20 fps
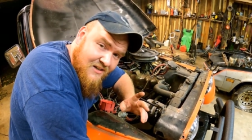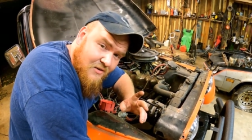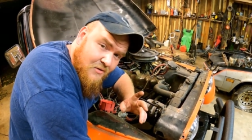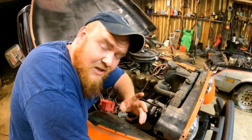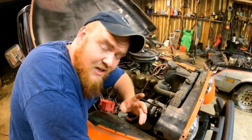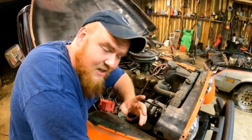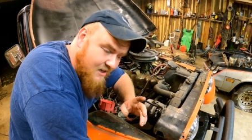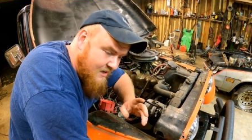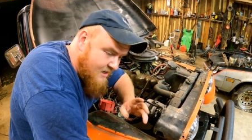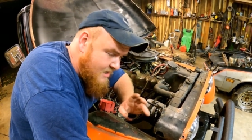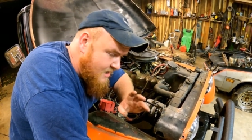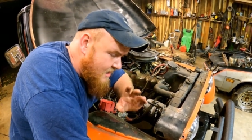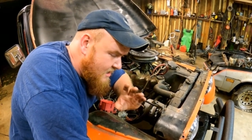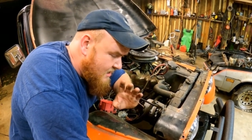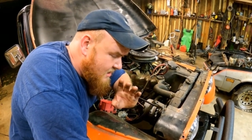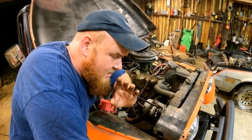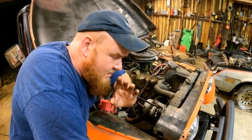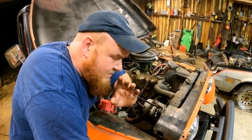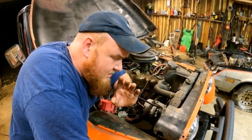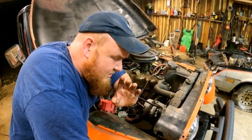Okay?
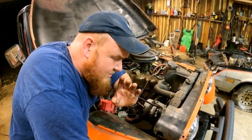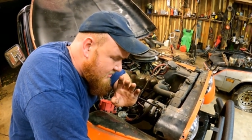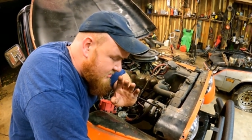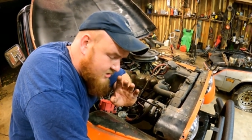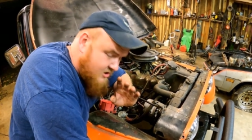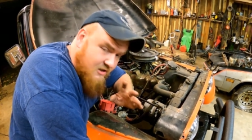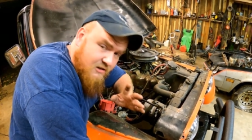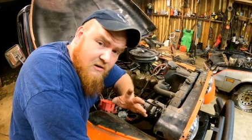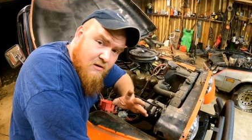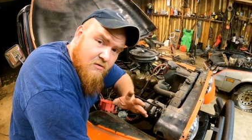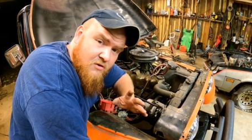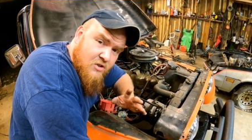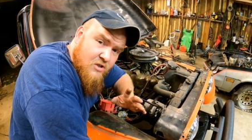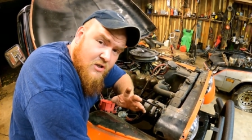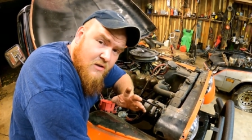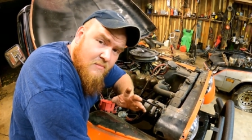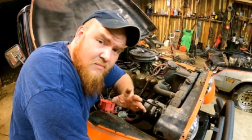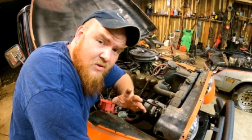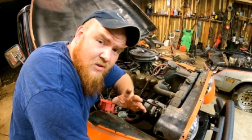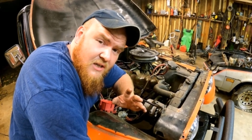Zero
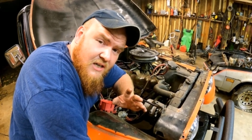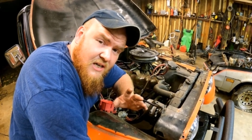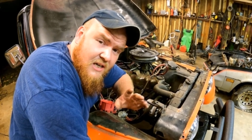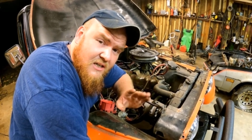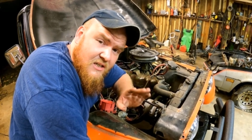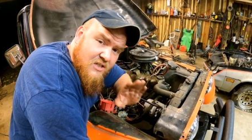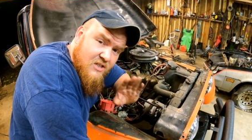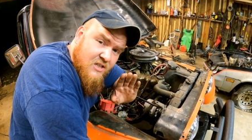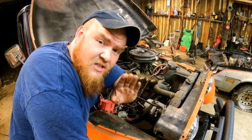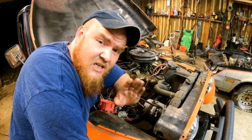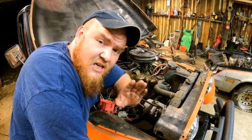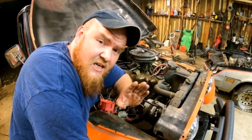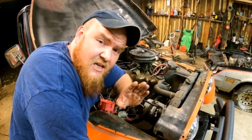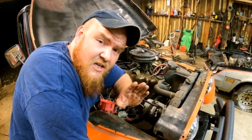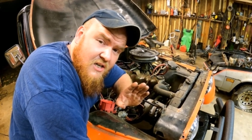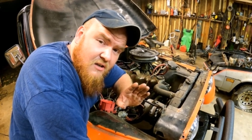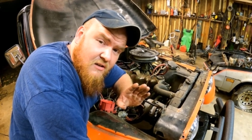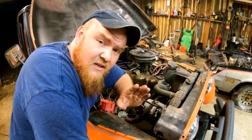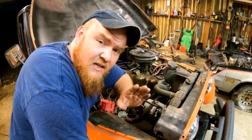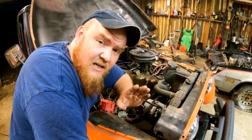stumble in it.
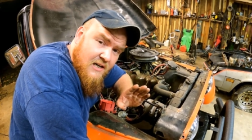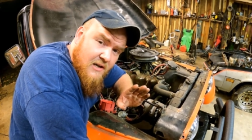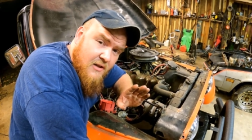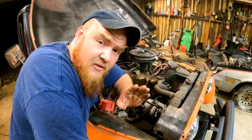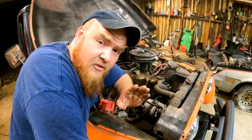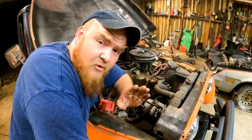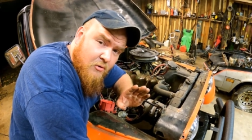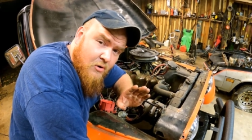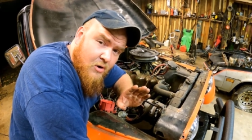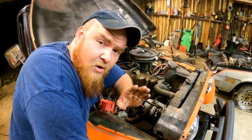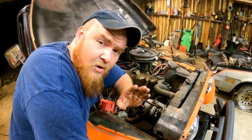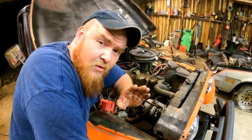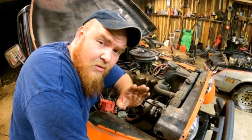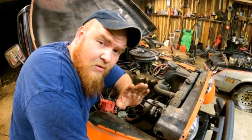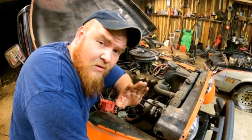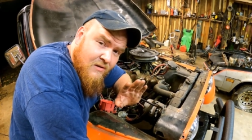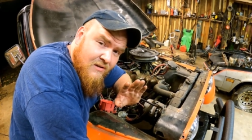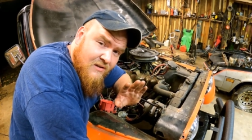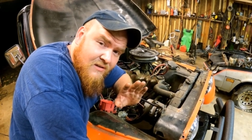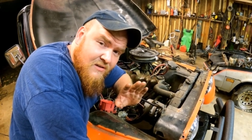Second you let out
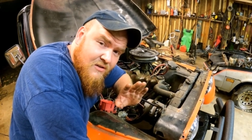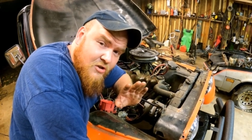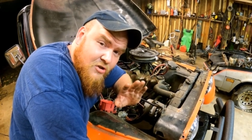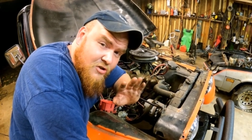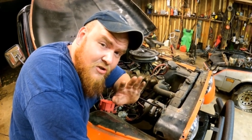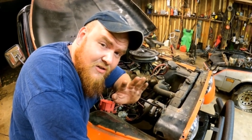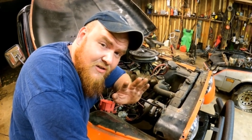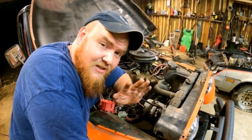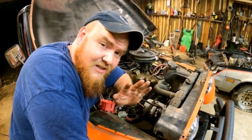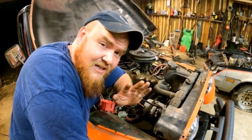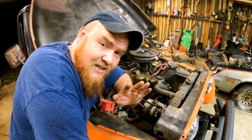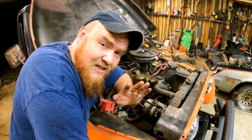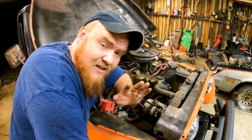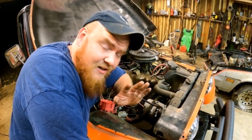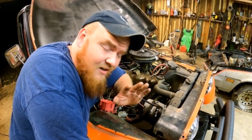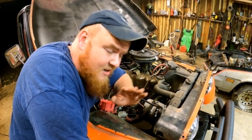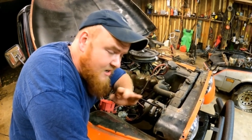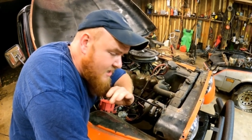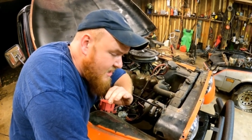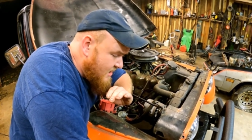throttle, you're still in
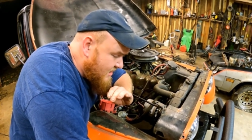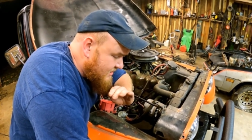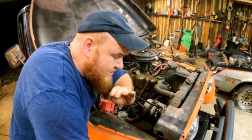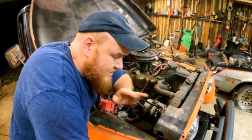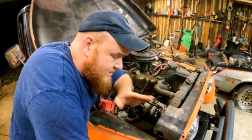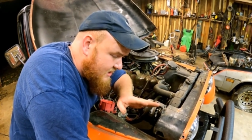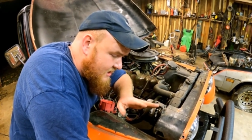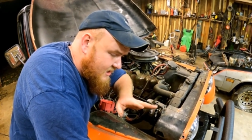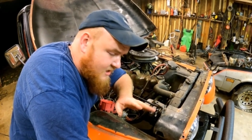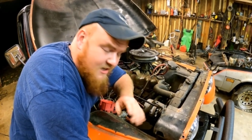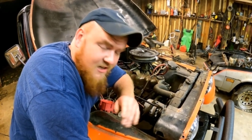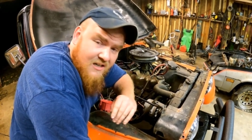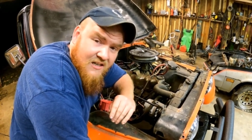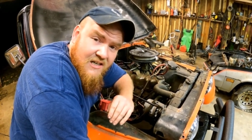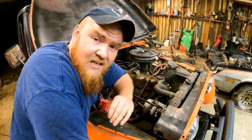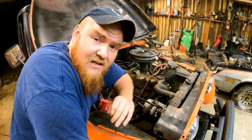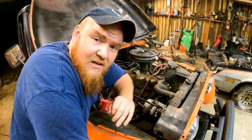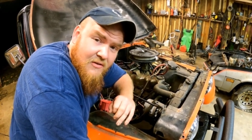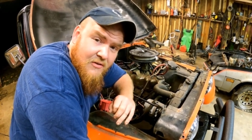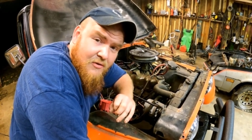gear. Second you
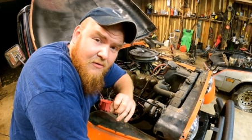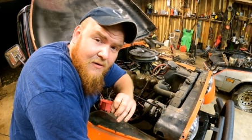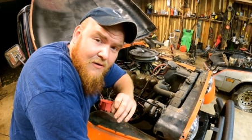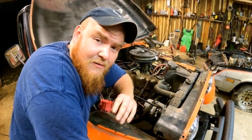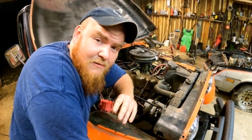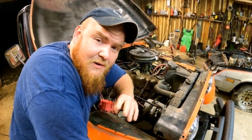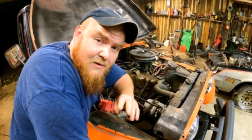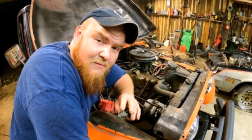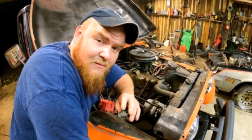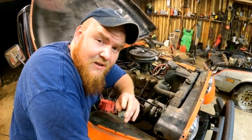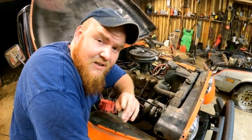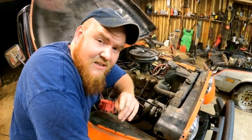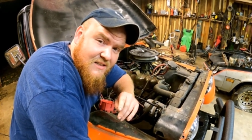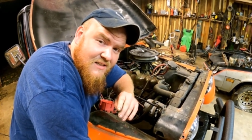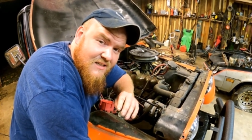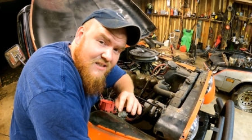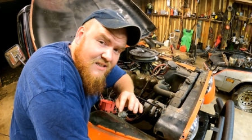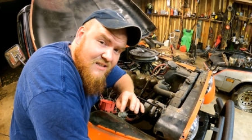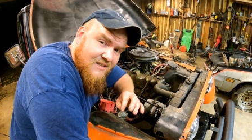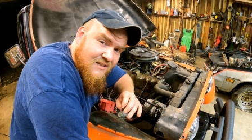let out throttle, it
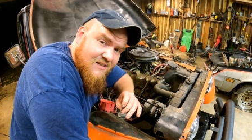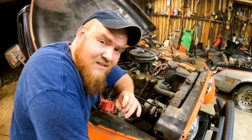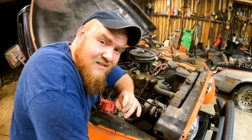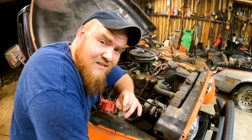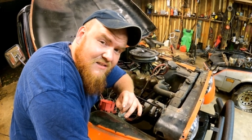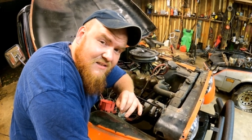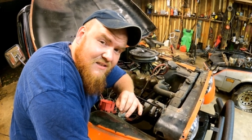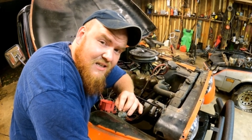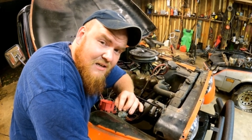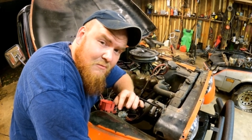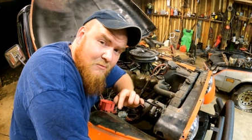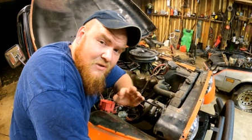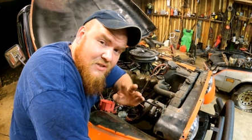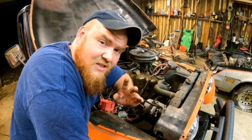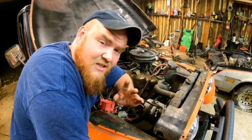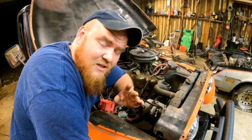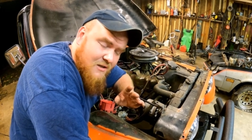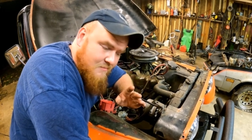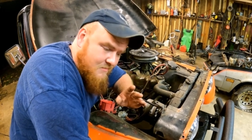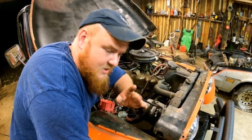quits. Like once
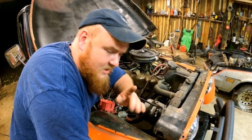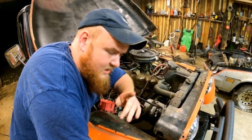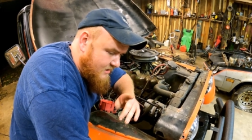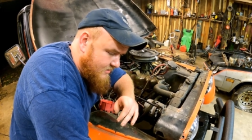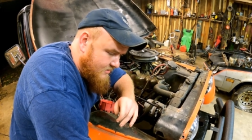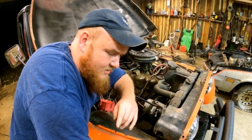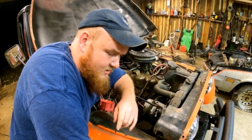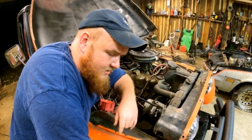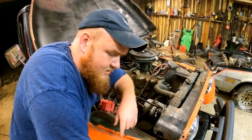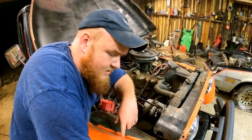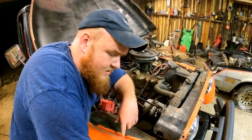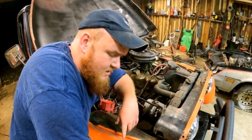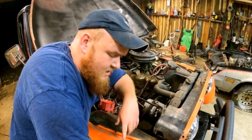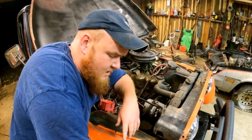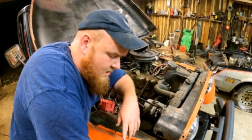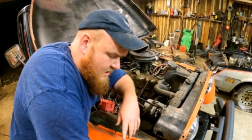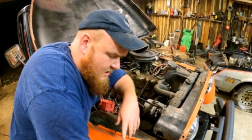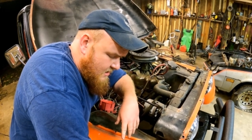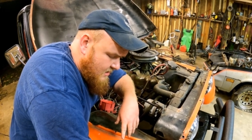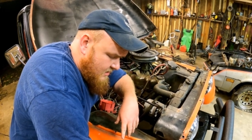it comes down to
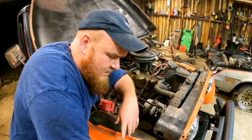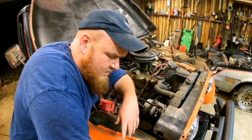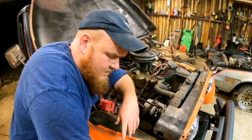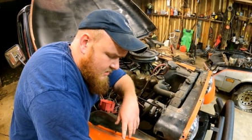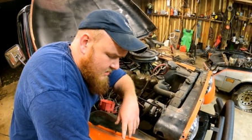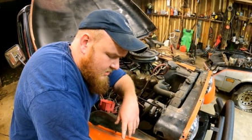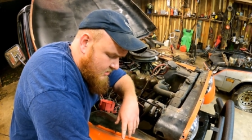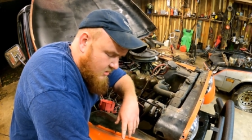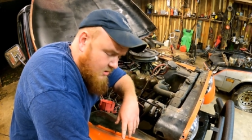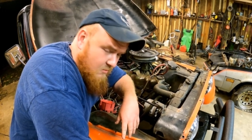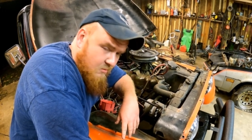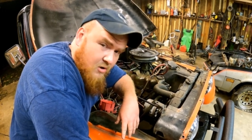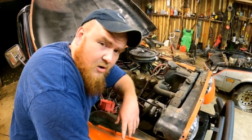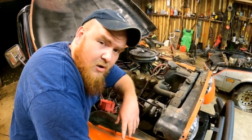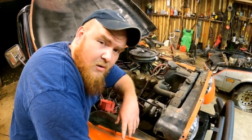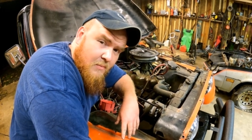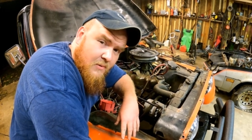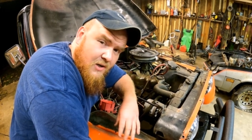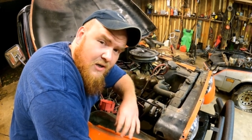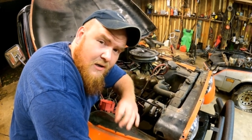a
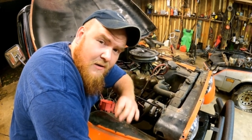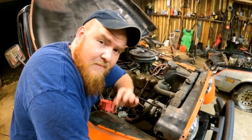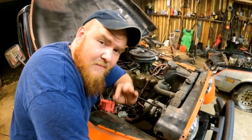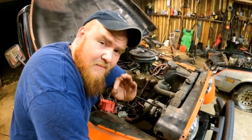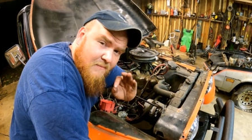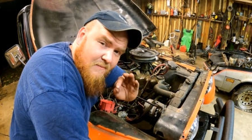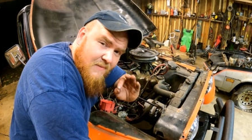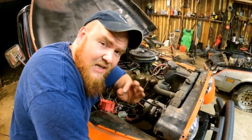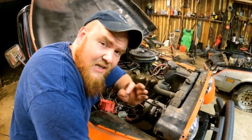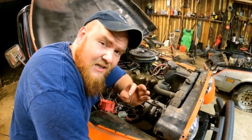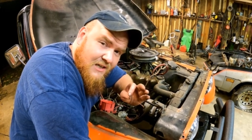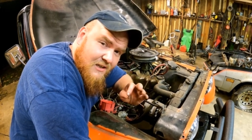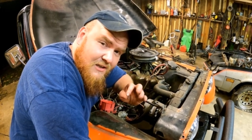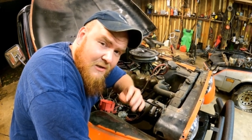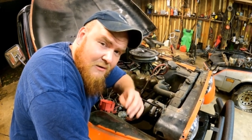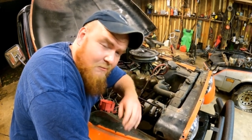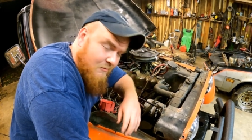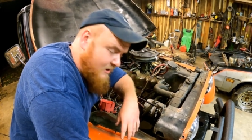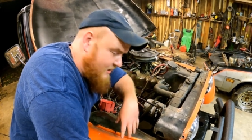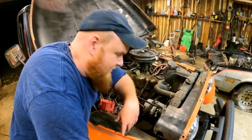lower RPM,
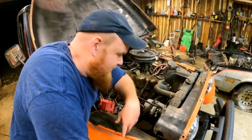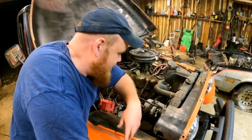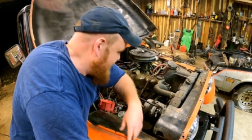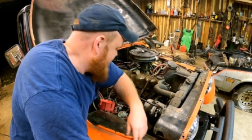immediately quits.